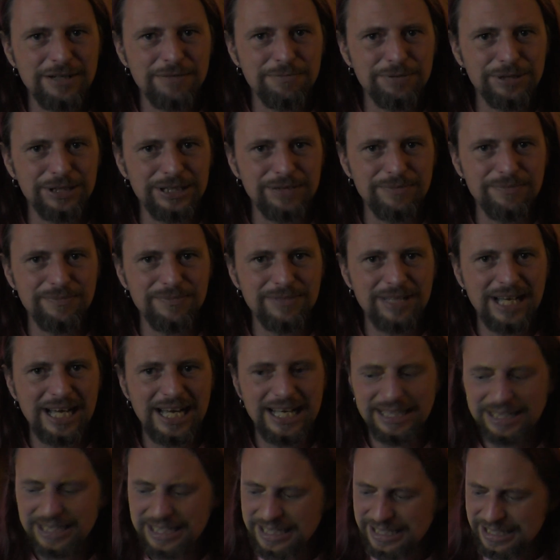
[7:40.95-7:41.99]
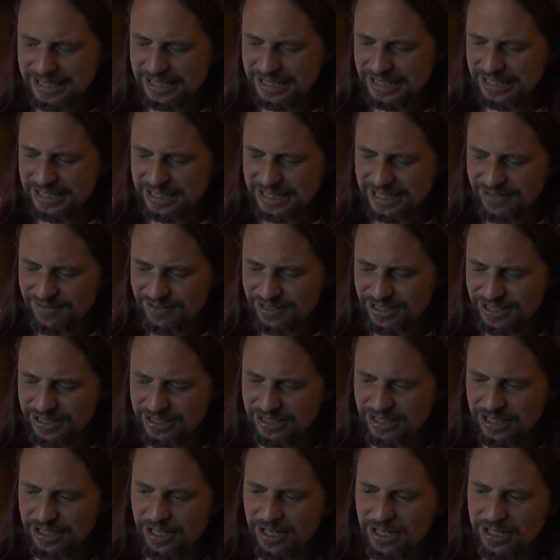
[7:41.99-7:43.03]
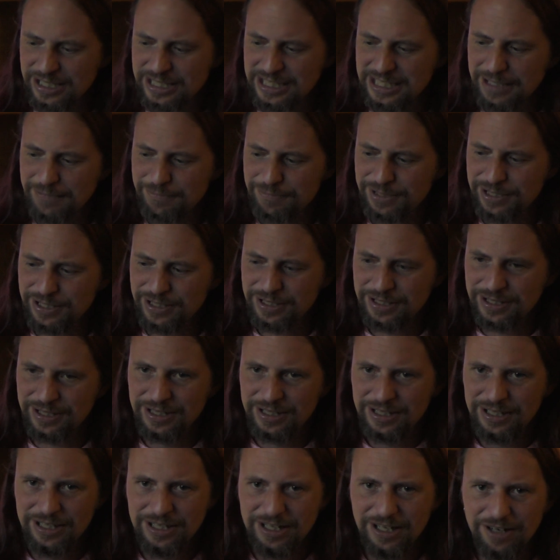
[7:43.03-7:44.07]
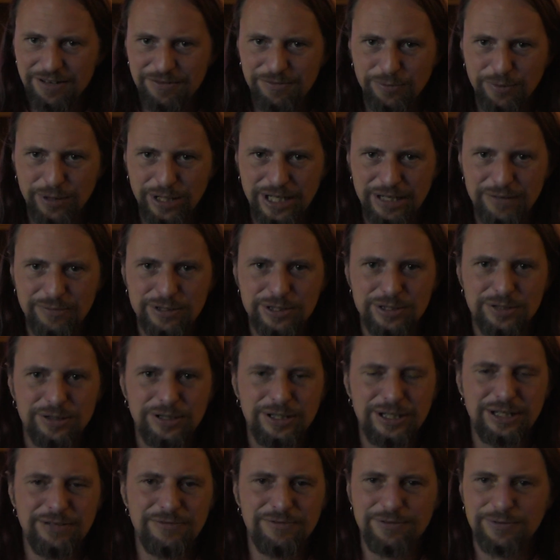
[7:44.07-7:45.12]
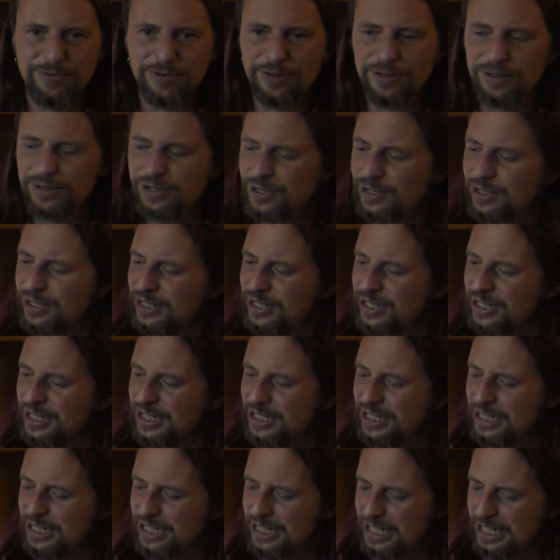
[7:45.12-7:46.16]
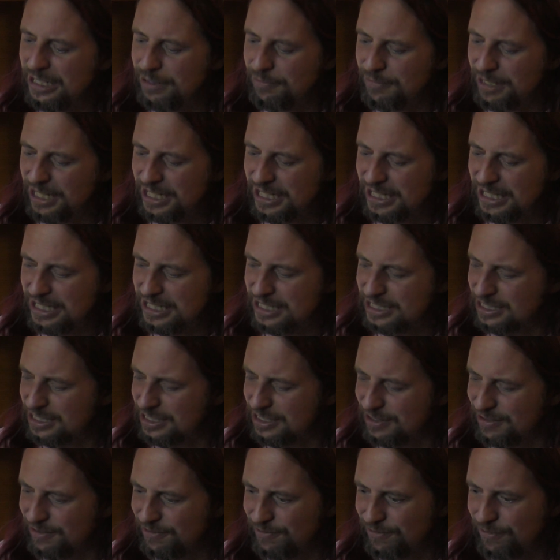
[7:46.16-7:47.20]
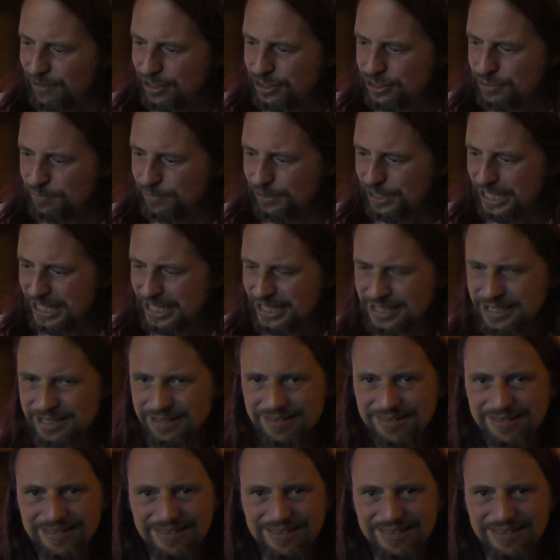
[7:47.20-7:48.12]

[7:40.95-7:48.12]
But at least this gives the concept of what I was looking for in my nice fresh blend.